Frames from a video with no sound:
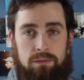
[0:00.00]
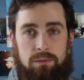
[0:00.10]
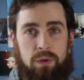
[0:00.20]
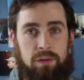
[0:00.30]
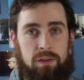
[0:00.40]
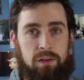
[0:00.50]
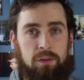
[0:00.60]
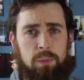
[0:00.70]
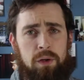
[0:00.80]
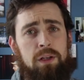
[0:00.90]
was
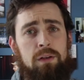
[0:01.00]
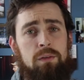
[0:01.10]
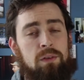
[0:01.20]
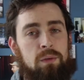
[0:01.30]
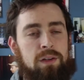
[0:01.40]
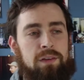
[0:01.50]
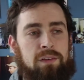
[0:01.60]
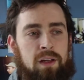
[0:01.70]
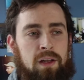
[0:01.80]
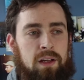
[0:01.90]
exploited was,
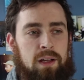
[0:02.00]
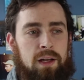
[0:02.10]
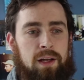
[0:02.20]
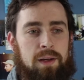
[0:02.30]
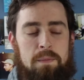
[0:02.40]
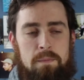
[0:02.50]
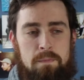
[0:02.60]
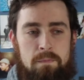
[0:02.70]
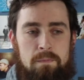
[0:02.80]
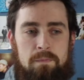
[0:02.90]
then
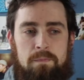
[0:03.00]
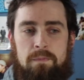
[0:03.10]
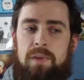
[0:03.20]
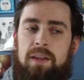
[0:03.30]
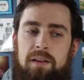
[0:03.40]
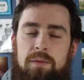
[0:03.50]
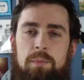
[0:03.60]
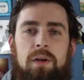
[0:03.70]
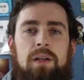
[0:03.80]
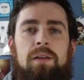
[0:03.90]
that's
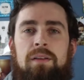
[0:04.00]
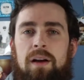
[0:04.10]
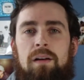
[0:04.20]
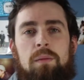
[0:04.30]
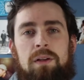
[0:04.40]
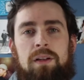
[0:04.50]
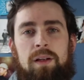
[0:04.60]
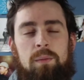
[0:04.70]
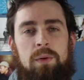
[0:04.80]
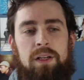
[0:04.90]
pretty terrible
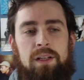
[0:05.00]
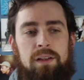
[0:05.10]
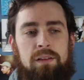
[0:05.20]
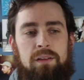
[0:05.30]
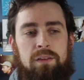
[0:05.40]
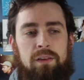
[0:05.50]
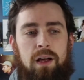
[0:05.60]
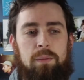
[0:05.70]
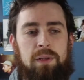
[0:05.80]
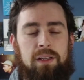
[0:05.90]
and pretty
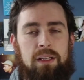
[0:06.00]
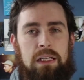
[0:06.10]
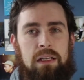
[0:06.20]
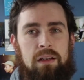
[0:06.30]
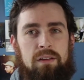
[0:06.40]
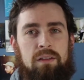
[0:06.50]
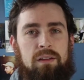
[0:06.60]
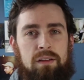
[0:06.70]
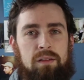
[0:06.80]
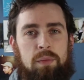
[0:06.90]
sloppy and
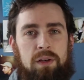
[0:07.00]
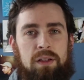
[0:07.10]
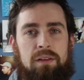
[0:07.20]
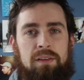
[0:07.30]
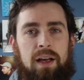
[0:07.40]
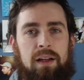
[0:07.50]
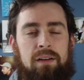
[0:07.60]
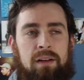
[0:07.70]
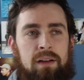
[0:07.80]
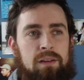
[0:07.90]
pretty sad,
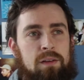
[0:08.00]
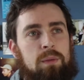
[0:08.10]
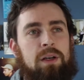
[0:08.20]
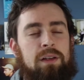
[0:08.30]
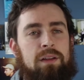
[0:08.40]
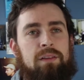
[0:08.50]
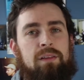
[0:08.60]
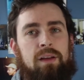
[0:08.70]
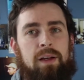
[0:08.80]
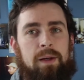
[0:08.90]
to be honest.